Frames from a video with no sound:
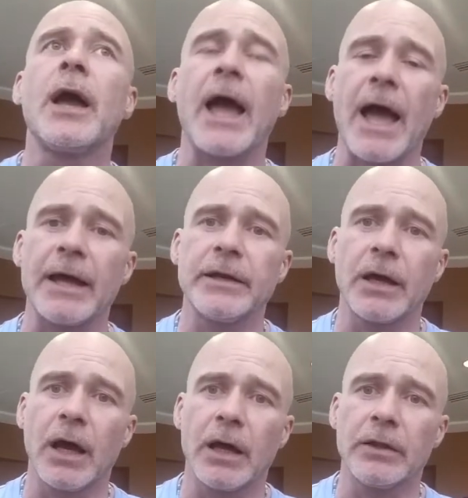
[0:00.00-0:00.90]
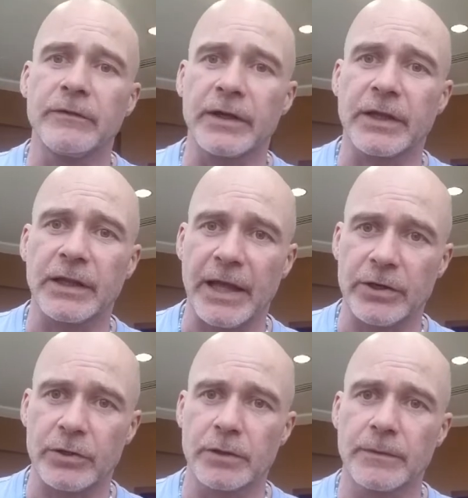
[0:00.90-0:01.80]
had on the Viking
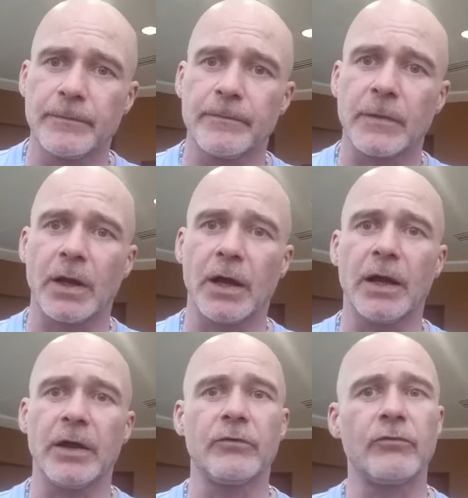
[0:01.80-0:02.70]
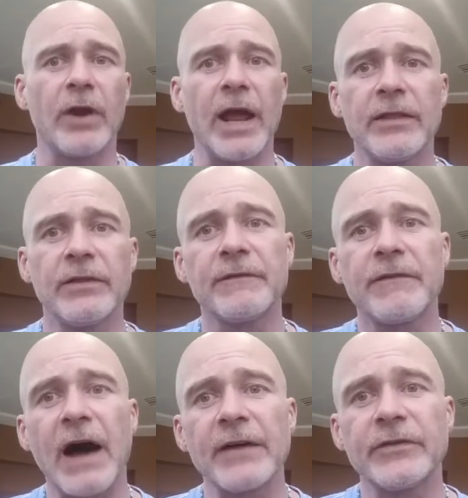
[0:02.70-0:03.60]
lander. Uh, it ran the
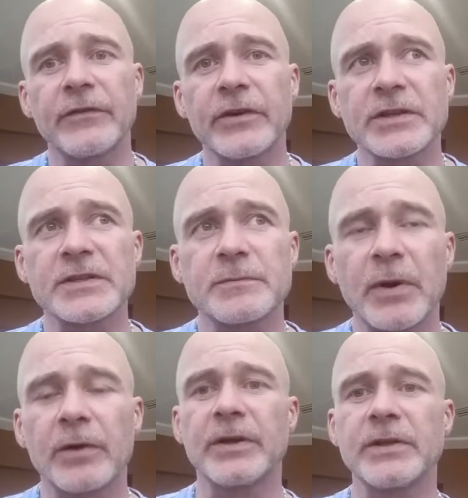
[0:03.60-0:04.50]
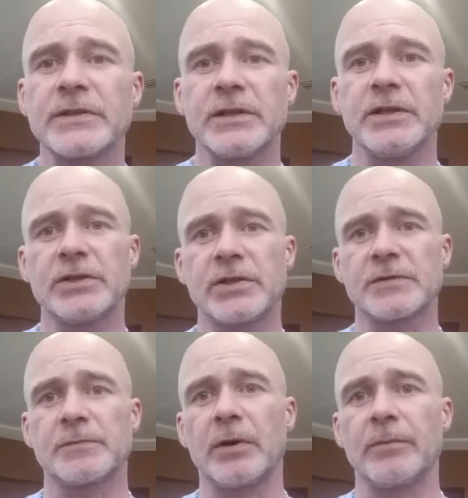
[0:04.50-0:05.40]
five different experiments. Each
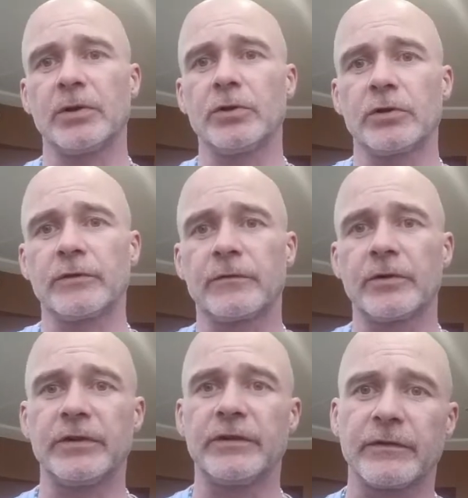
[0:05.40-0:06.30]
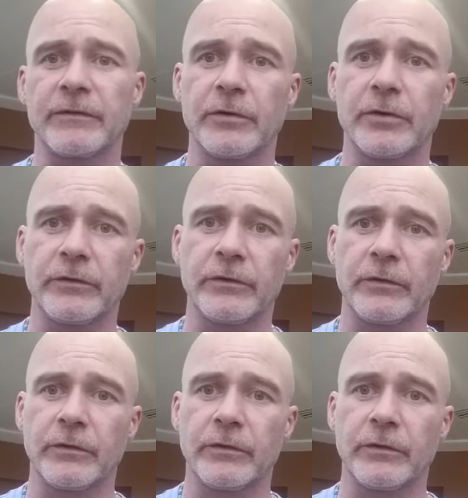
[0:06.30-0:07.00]
experiment looked for a different